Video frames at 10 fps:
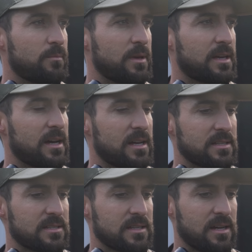
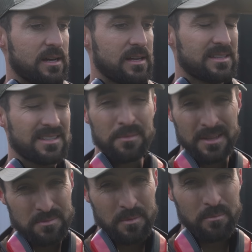because it's something
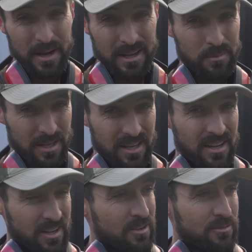that's been bugging me
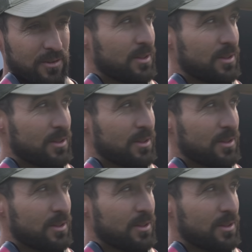for a